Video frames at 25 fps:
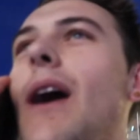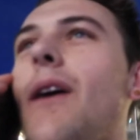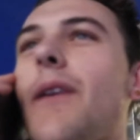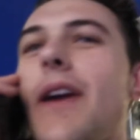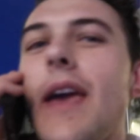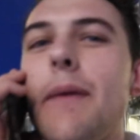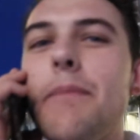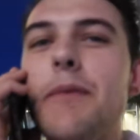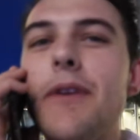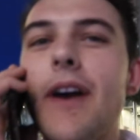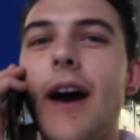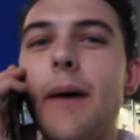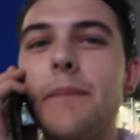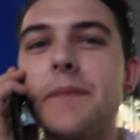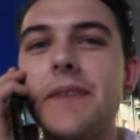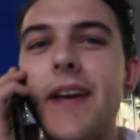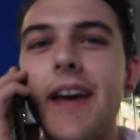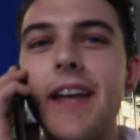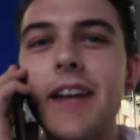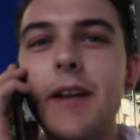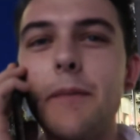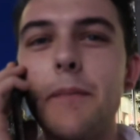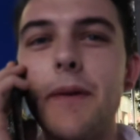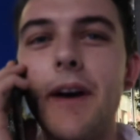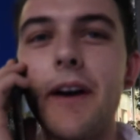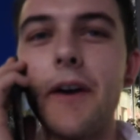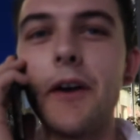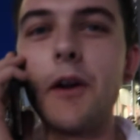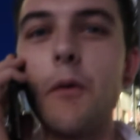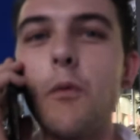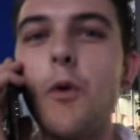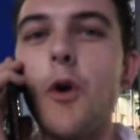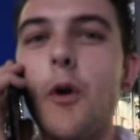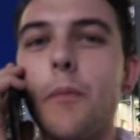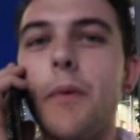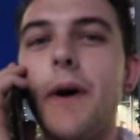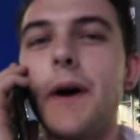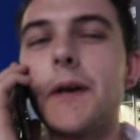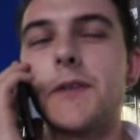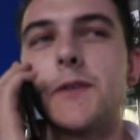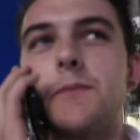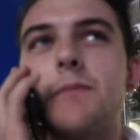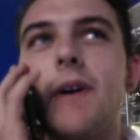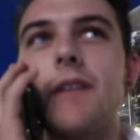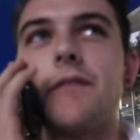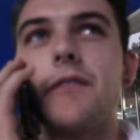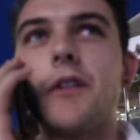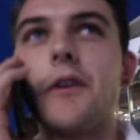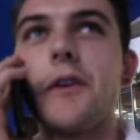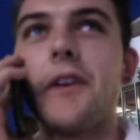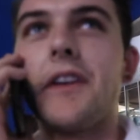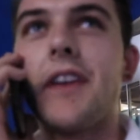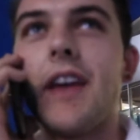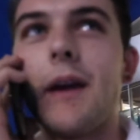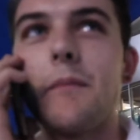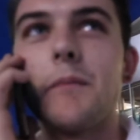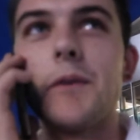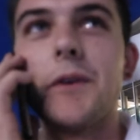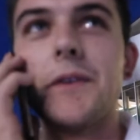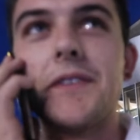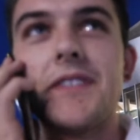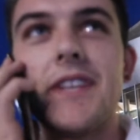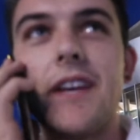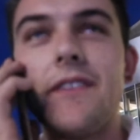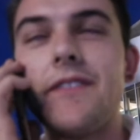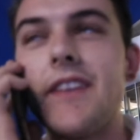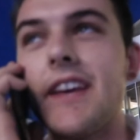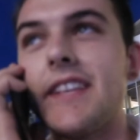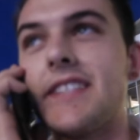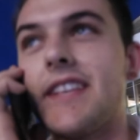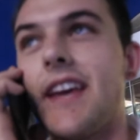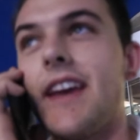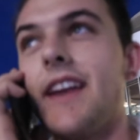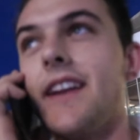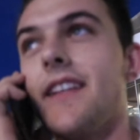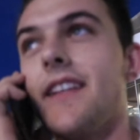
I'll keep you updated, but I'm gonna walk past with my vlogging camera and see if they say